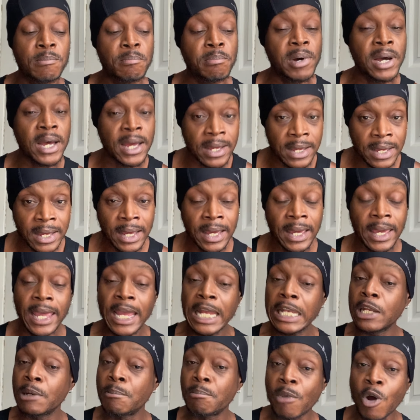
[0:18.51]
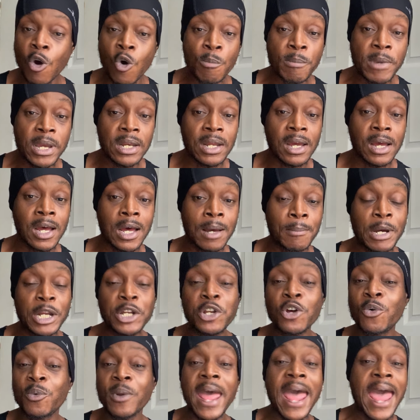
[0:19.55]
but at the moment, I
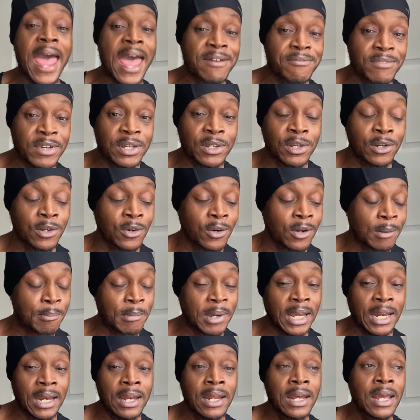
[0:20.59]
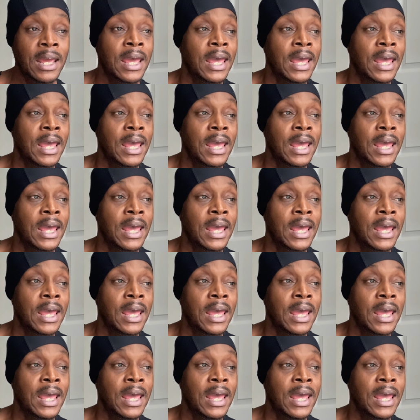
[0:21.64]
don't have it. You know what I mean?